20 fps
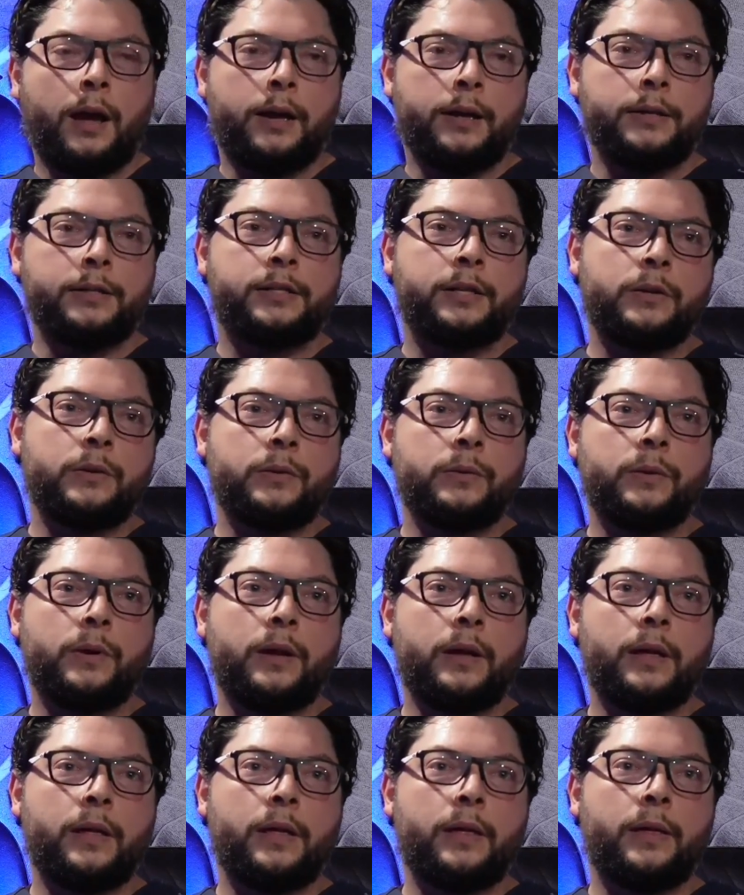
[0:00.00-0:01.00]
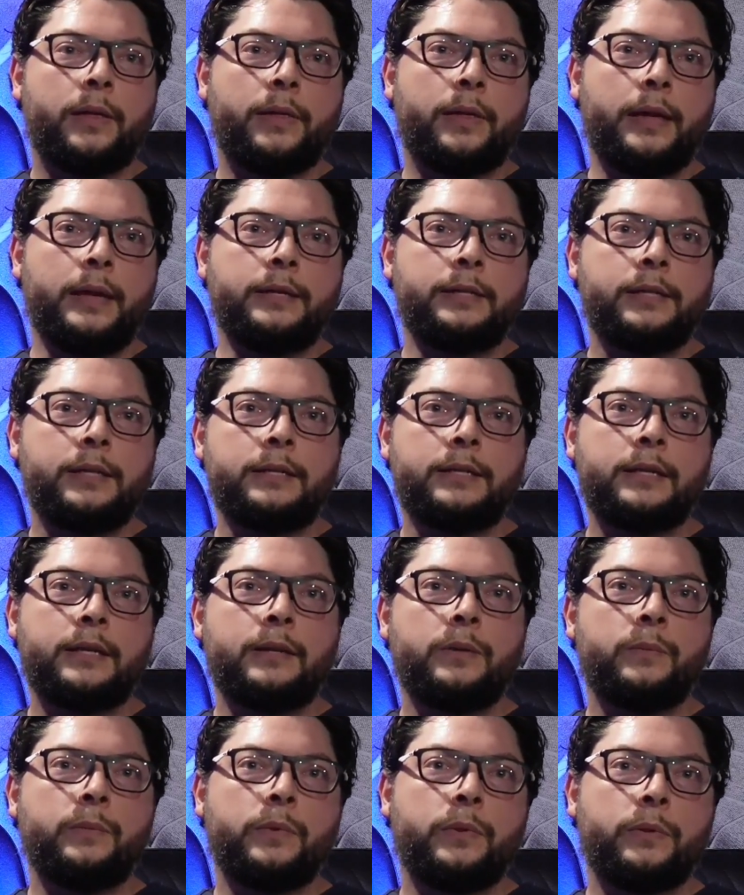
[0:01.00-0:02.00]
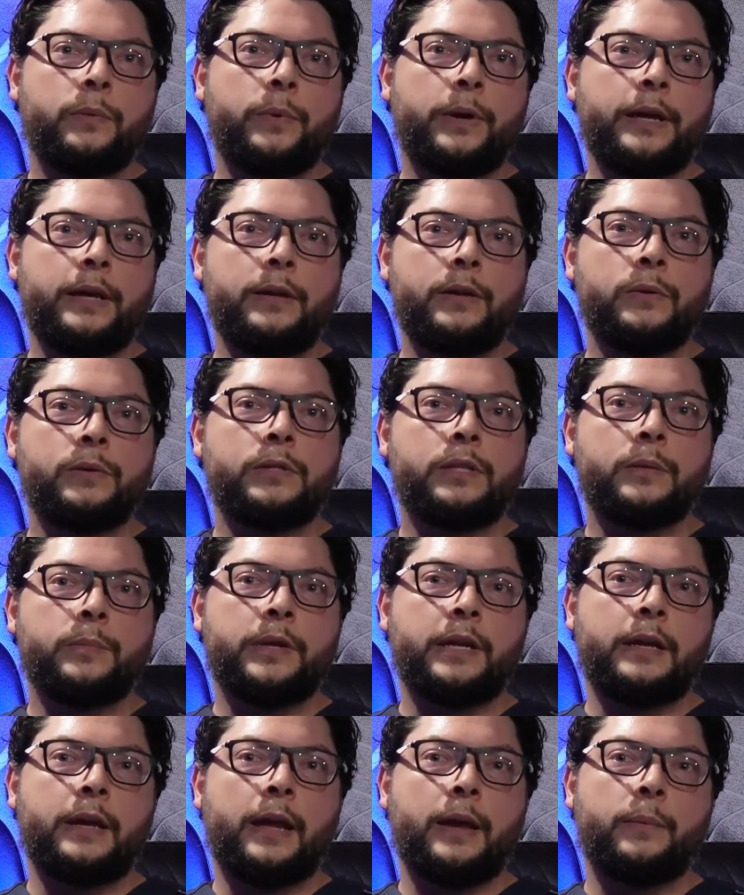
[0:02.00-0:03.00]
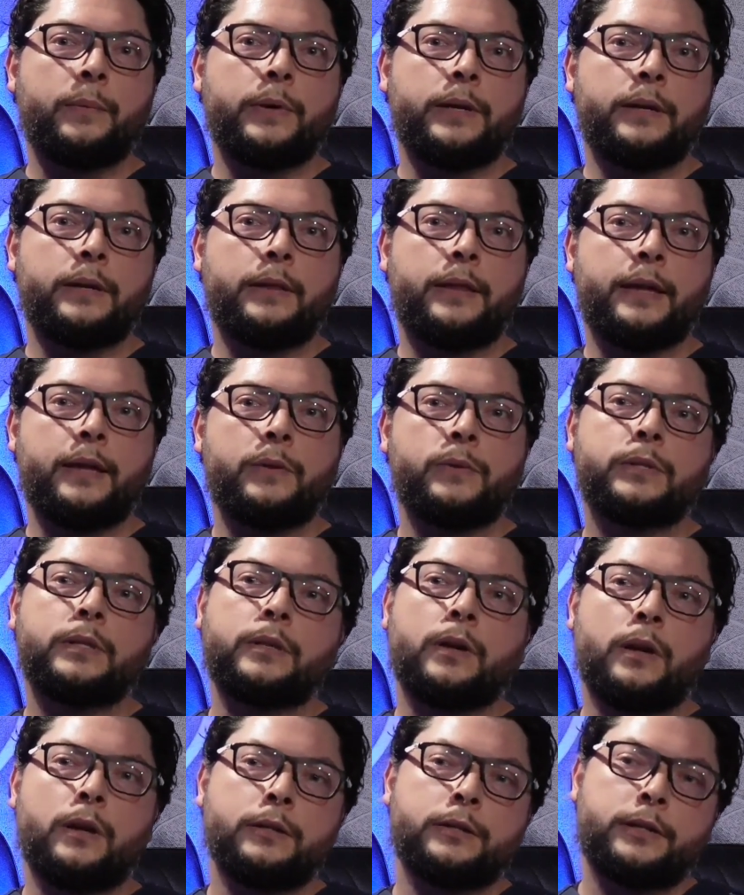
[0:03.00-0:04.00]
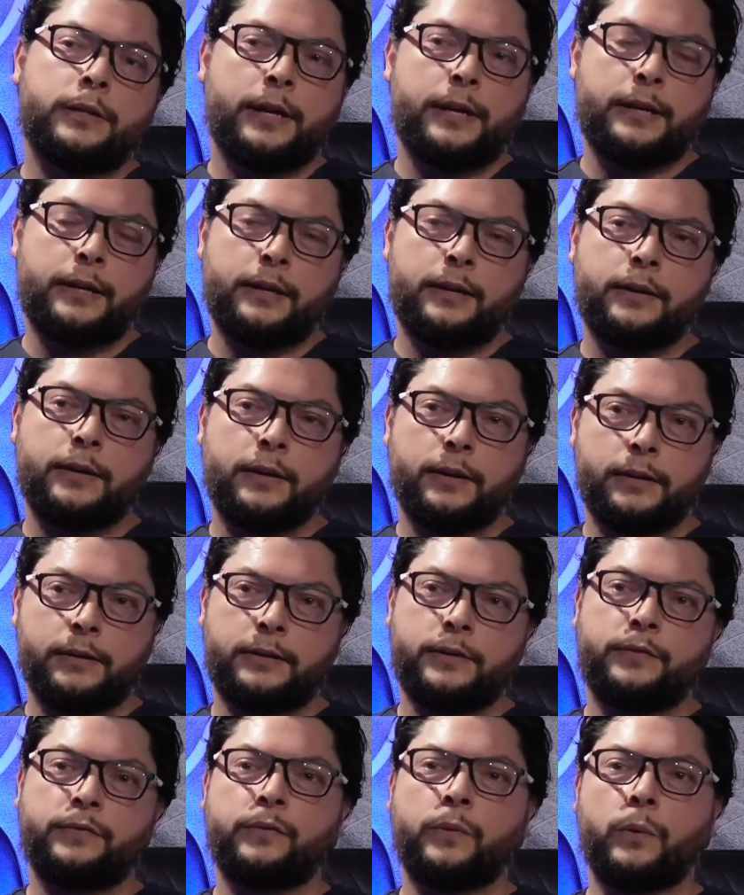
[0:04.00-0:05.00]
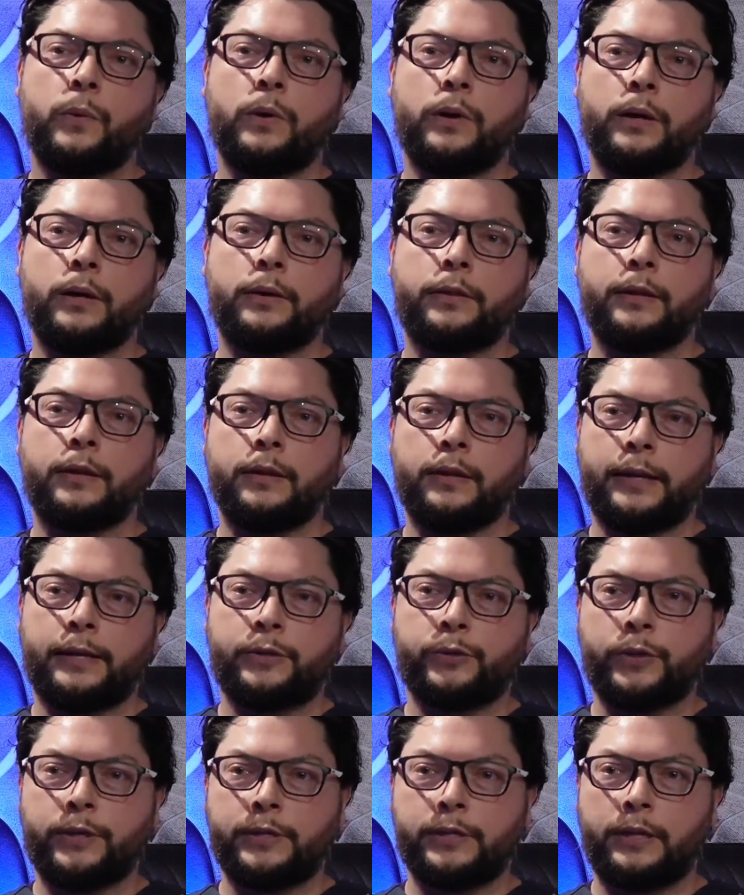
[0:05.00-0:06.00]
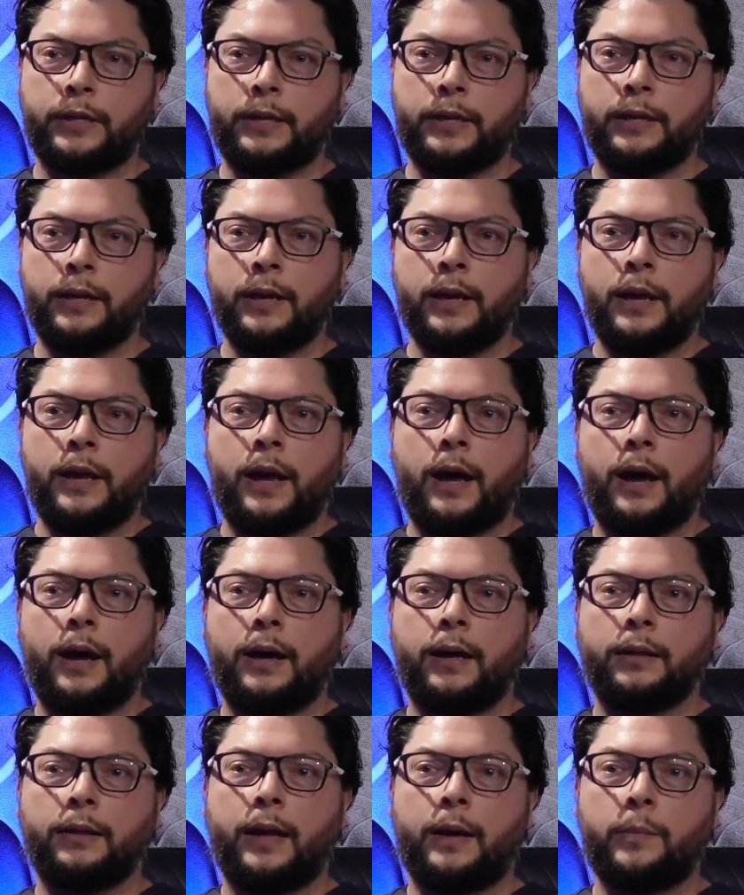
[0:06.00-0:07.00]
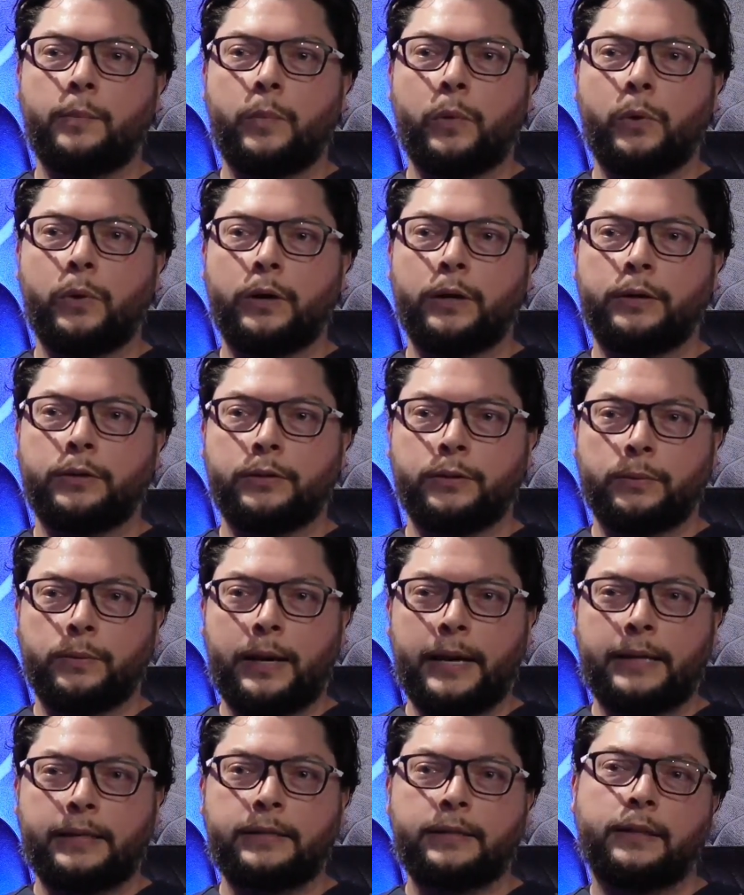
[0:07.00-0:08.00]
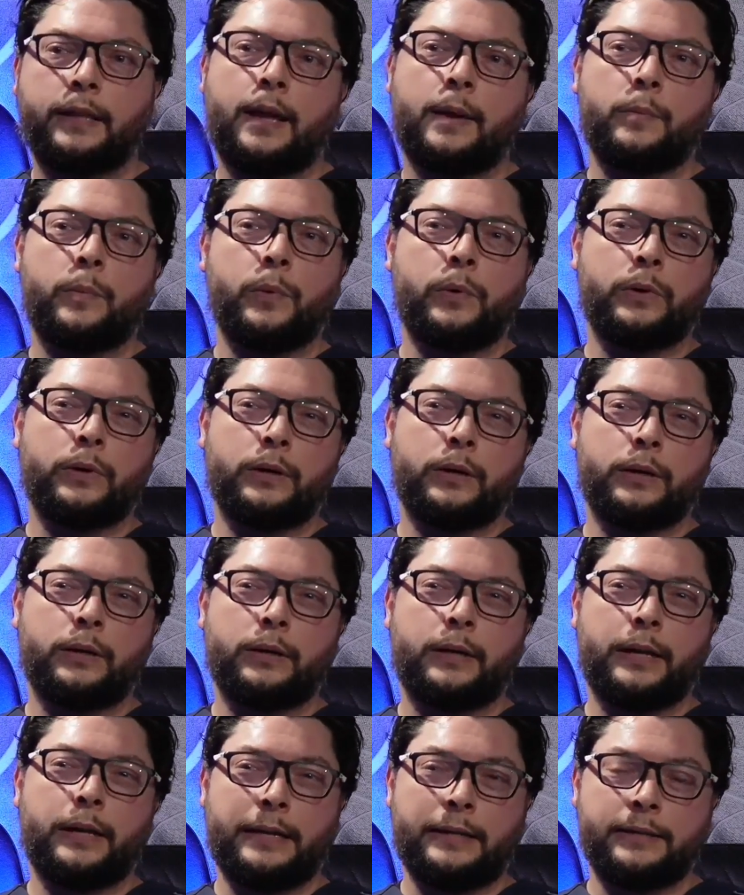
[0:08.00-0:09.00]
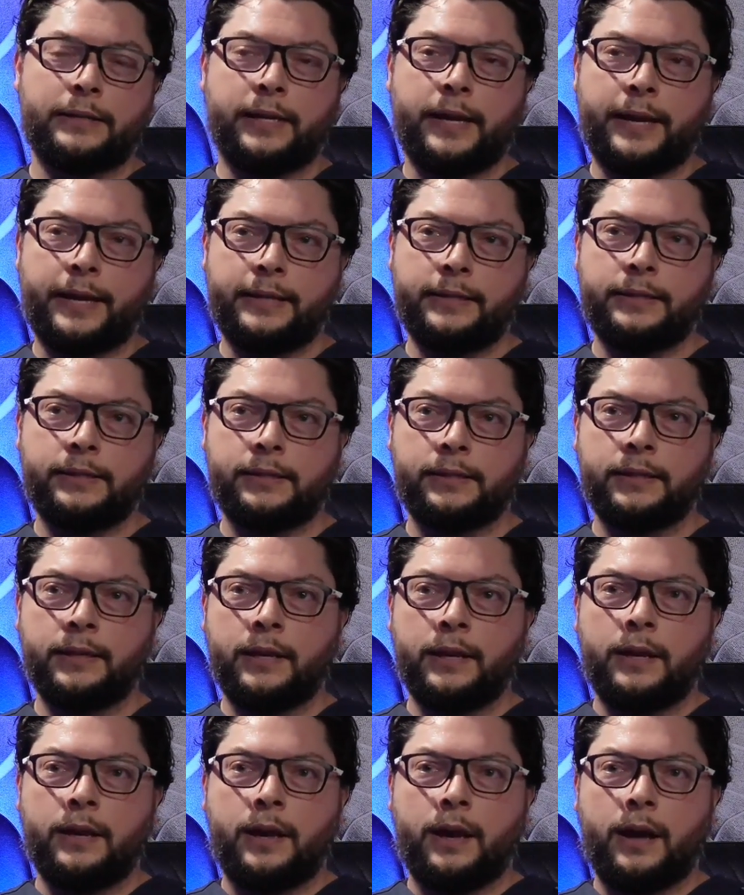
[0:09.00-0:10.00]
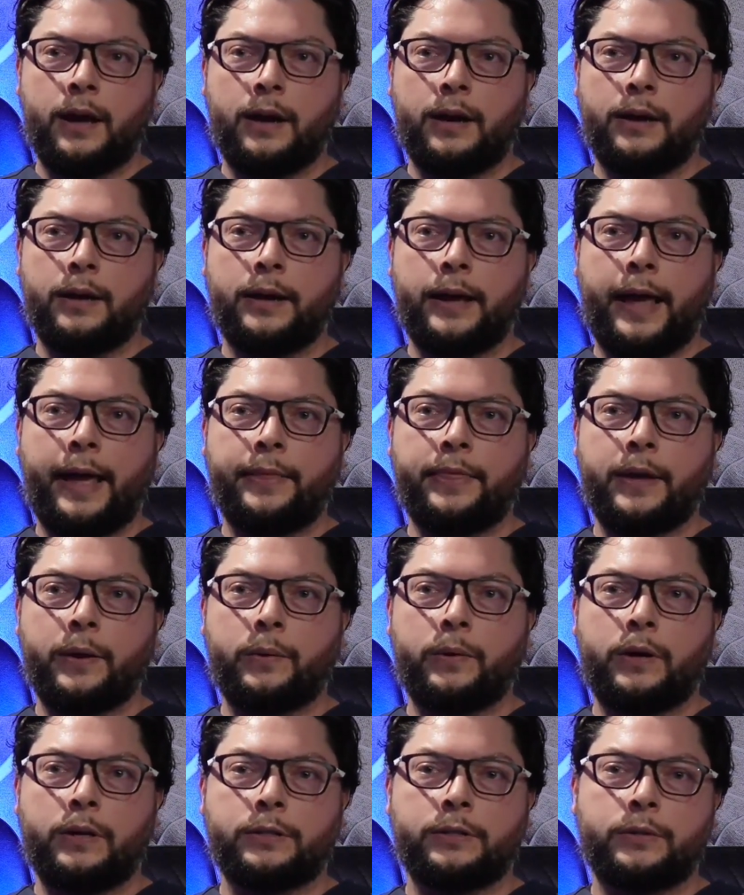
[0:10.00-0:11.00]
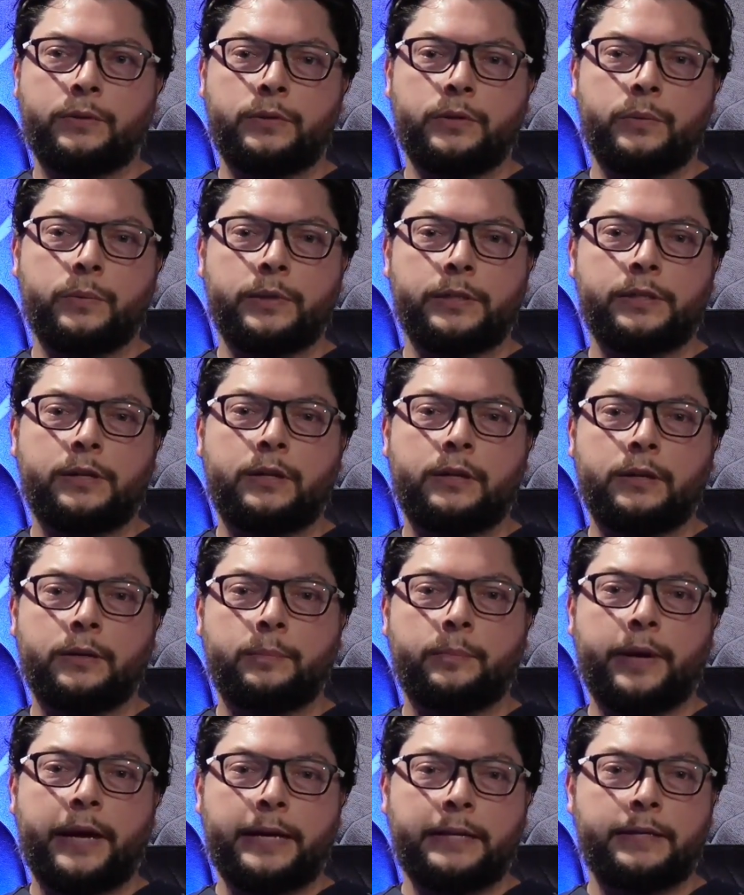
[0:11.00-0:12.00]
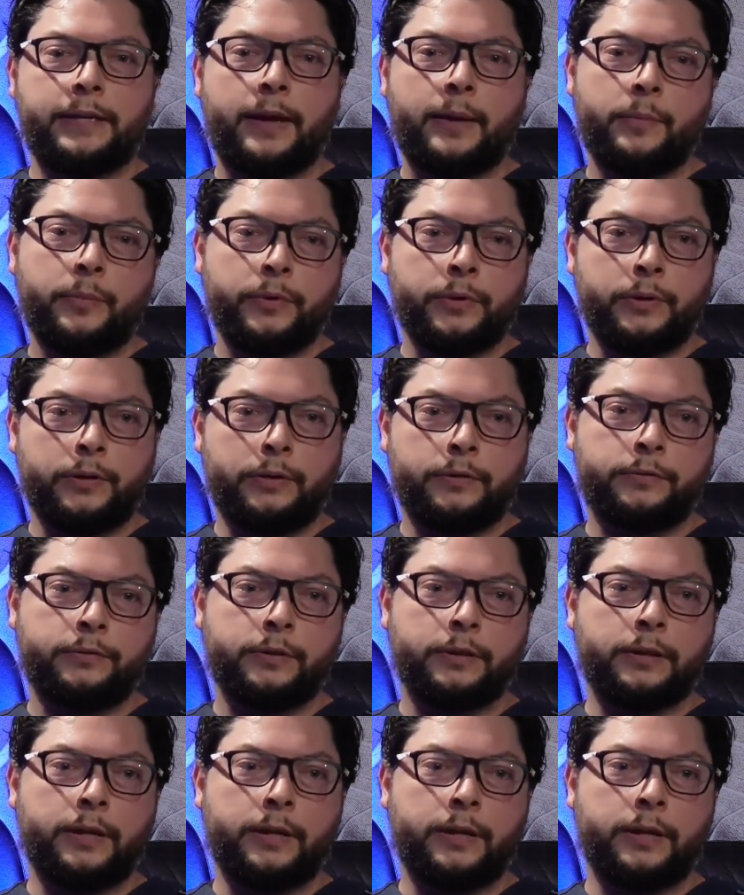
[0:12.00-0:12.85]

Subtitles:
So ECT, the way it used to be, they used an alternating current for the electricity. A lot more direct, a lot more intense, and they would also do what's called bitemporal for